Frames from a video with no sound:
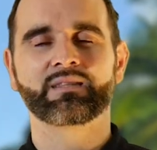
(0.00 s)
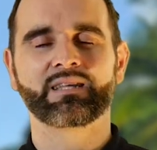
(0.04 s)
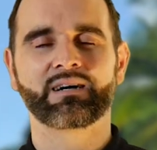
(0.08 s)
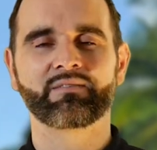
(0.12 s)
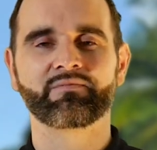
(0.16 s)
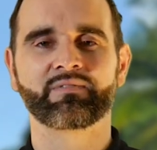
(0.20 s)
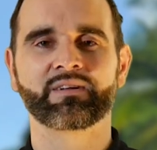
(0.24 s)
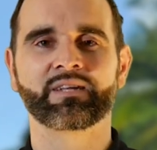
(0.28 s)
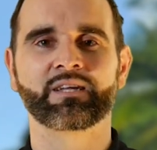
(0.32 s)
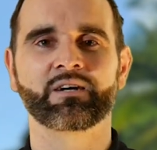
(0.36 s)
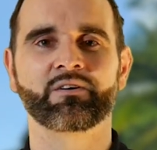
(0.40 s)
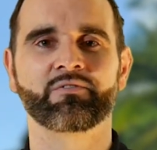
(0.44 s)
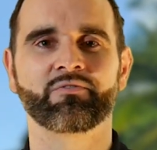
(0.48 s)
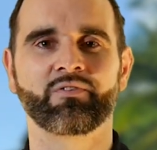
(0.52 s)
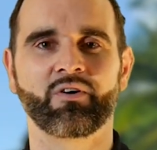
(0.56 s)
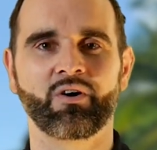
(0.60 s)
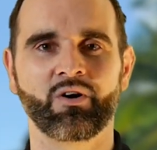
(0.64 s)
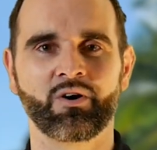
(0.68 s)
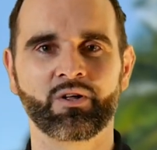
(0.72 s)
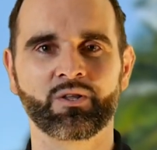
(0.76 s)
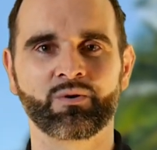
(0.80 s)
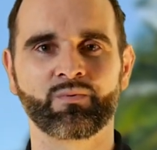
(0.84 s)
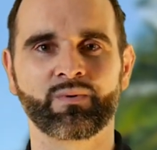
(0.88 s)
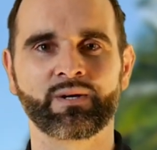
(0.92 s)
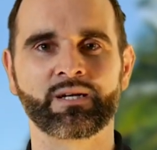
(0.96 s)
That video for
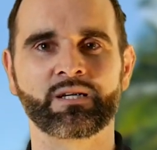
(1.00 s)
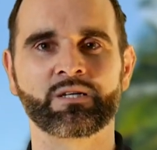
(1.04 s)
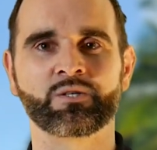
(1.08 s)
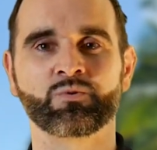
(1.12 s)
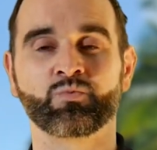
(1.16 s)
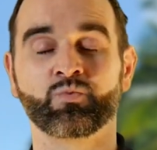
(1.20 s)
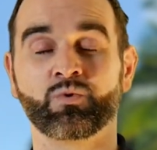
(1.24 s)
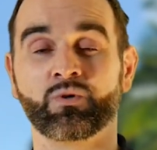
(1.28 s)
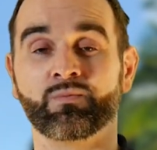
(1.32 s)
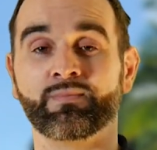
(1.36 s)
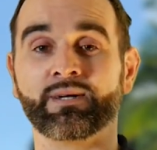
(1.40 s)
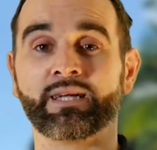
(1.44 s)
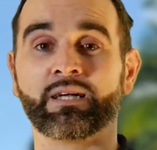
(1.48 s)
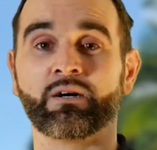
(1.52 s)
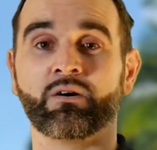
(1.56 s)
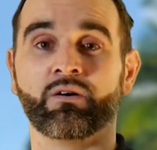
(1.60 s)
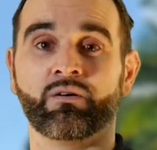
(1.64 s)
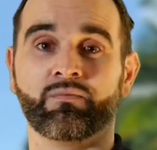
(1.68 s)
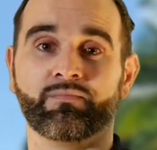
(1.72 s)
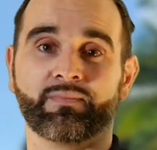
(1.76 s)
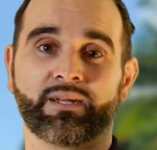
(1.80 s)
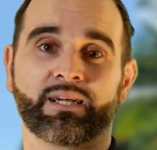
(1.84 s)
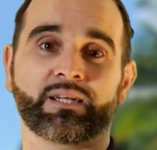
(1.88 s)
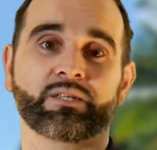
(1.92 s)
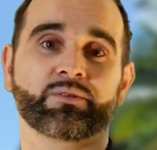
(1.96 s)
all the winners will be
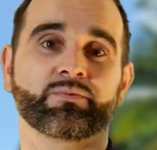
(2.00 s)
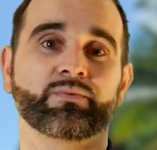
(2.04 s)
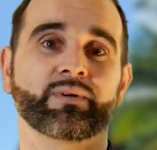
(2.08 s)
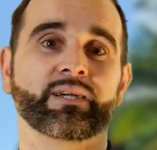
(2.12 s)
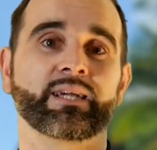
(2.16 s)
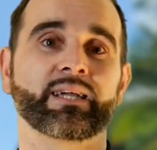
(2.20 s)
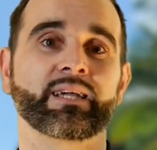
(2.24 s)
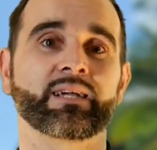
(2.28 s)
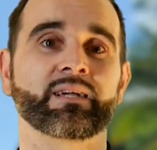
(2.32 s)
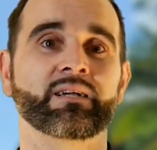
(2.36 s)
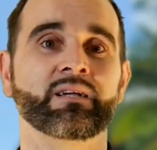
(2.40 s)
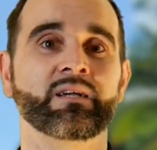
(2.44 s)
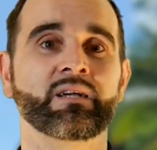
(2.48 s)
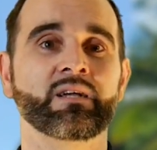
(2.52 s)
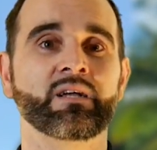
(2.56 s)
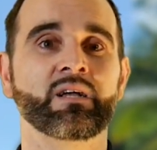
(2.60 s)
up next week.